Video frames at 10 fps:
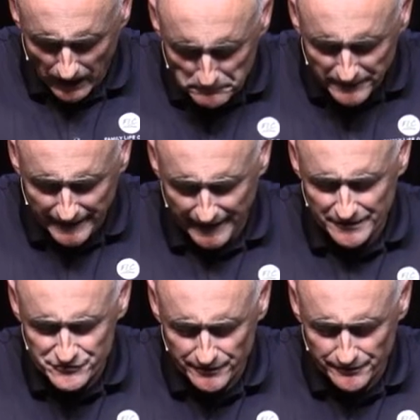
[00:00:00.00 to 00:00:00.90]
I'm going to
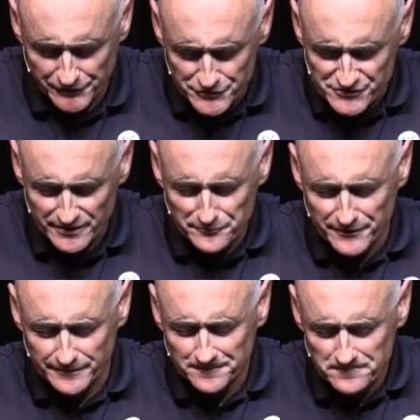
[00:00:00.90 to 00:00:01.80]
ask you to do
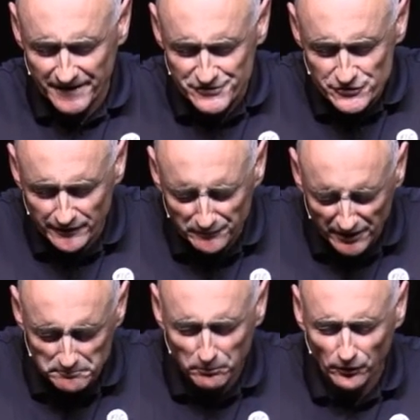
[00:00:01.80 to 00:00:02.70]
something
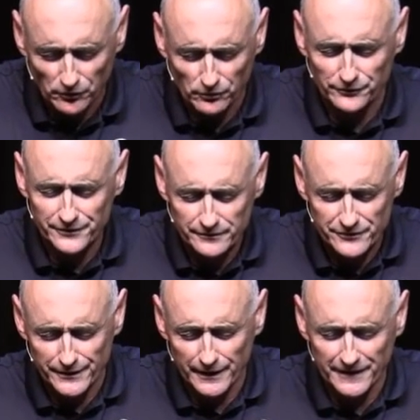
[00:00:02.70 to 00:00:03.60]
extremely bold
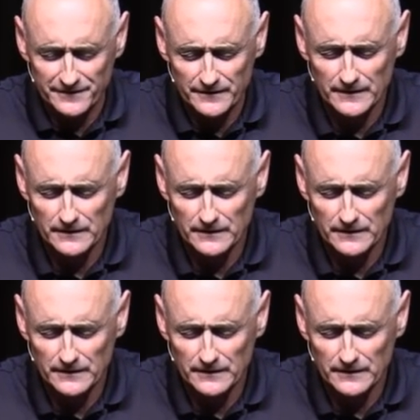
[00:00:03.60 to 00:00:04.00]
tonight.